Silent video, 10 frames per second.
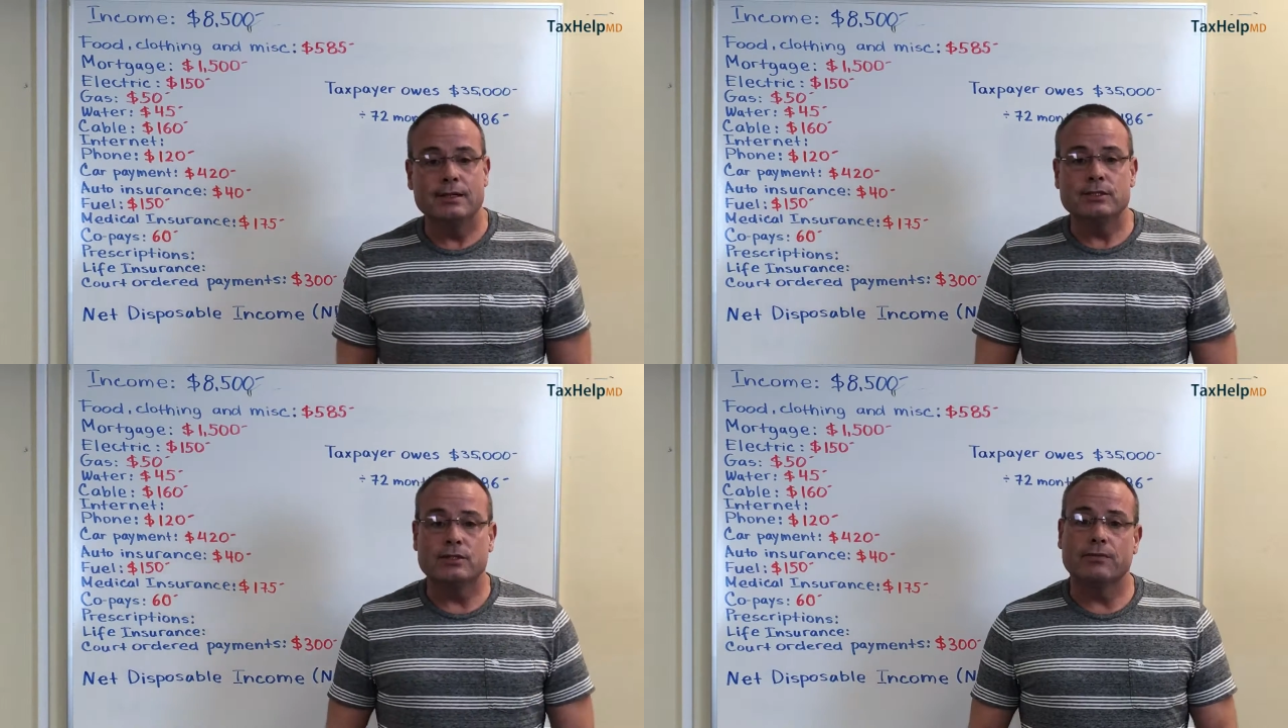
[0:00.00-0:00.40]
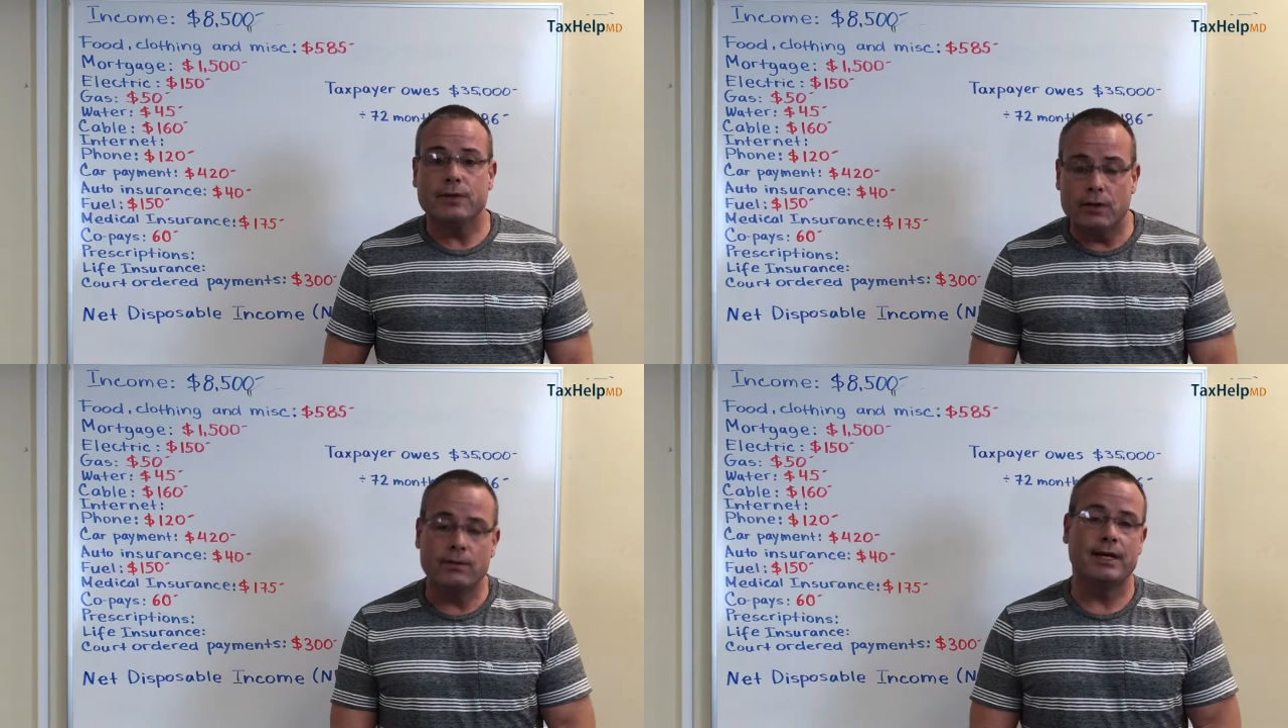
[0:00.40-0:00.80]
So if
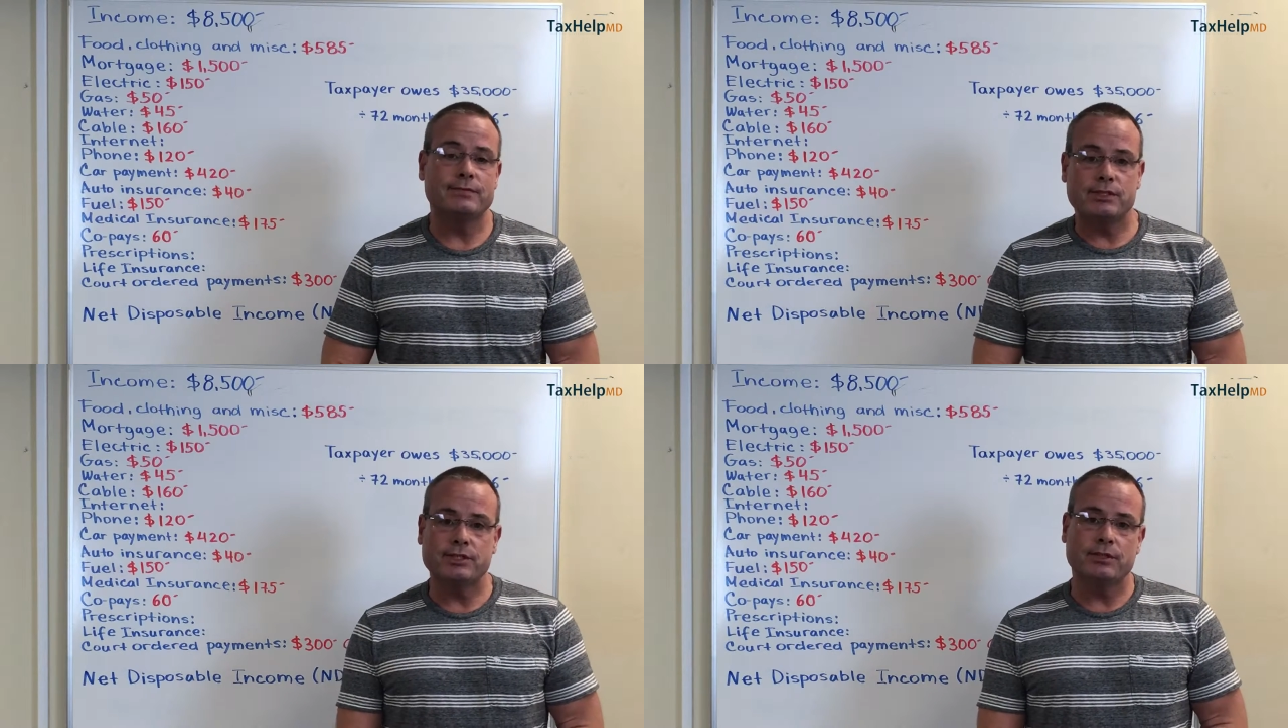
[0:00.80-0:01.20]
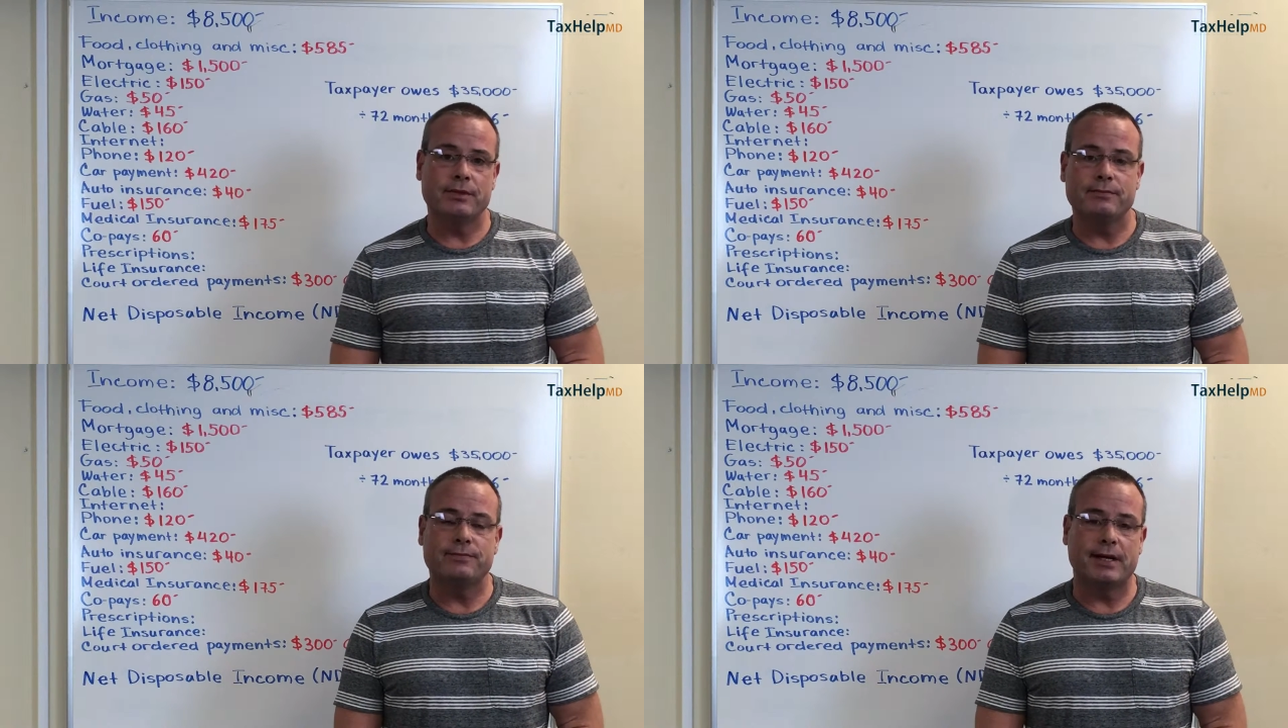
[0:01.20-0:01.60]
you don't have to show
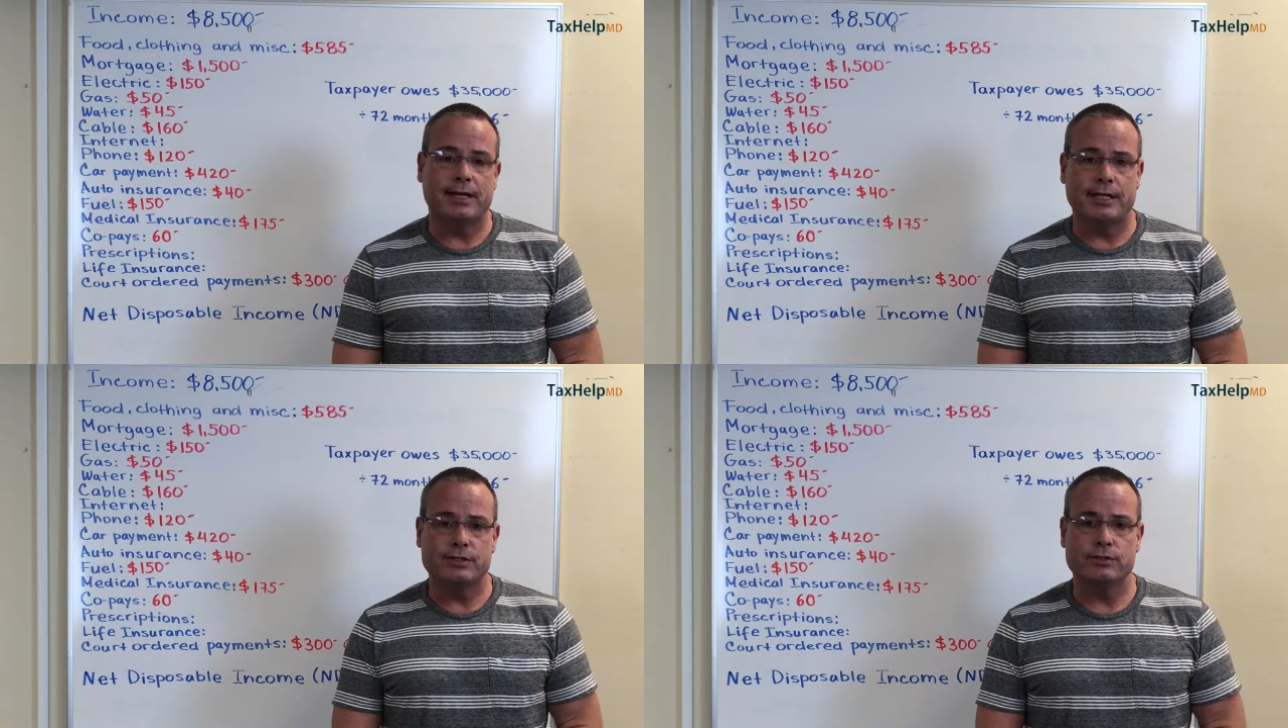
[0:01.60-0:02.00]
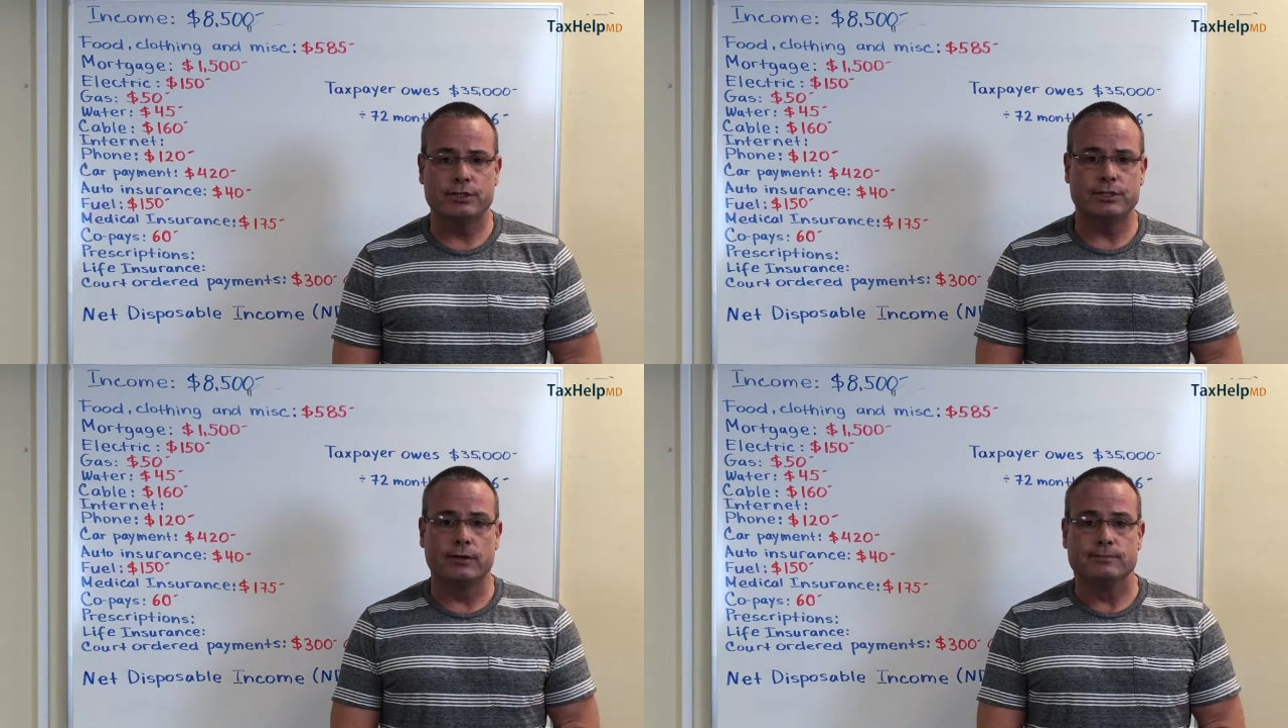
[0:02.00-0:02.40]
them financials,
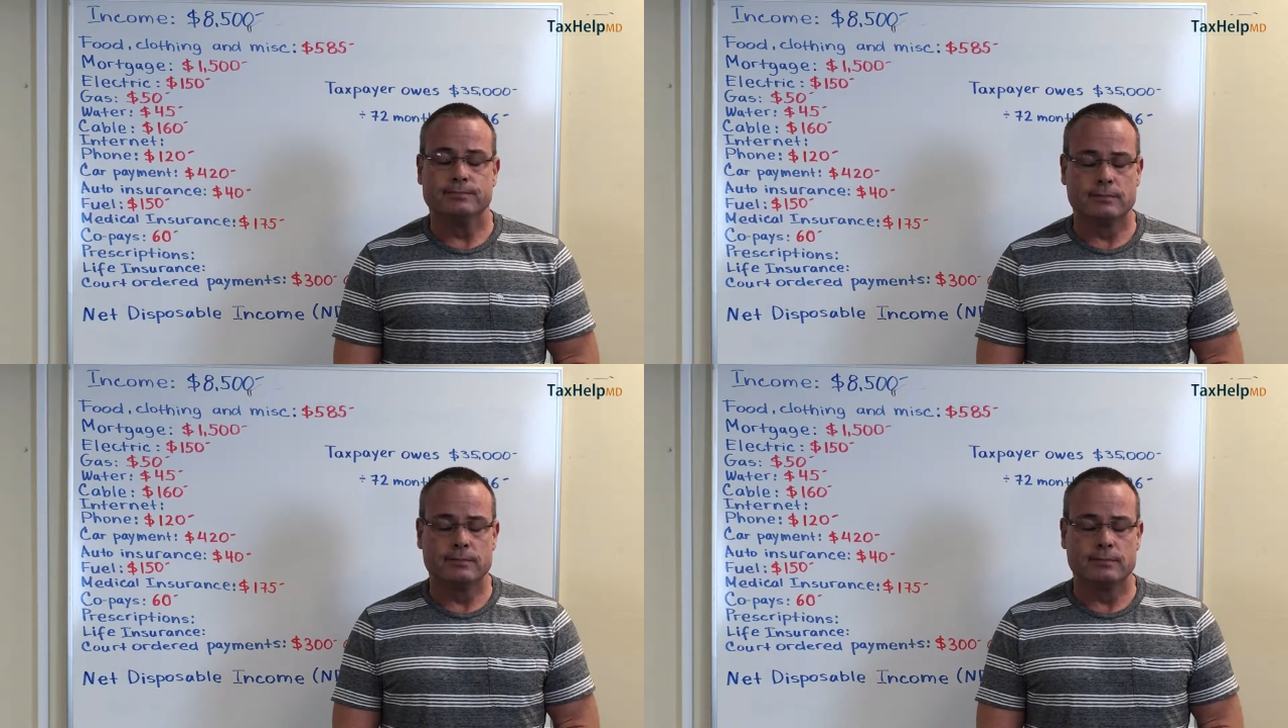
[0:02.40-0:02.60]
you don't.